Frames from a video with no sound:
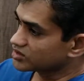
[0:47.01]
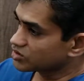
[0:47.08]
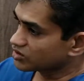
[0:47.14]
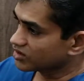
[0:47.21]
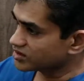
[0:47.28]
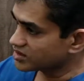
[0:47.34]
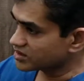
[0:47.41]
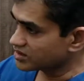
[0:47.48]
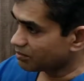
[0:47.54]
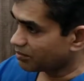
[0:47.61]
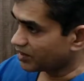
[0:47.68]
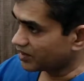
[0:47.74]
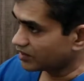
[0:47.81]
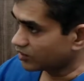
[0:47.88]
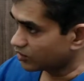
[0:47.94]
So this is the
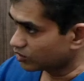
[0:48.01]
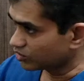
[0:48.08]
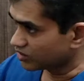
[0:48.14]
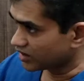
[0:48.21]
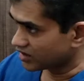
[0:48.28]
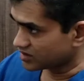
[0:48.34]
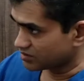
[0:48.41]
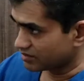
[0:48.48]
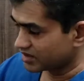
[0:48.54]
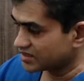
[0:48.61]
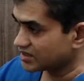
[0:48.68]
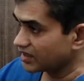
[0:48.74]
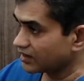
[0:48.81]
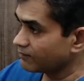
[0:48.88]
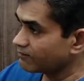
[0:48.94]
particular tooth that is
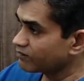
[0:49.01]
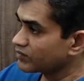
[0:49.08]
missing.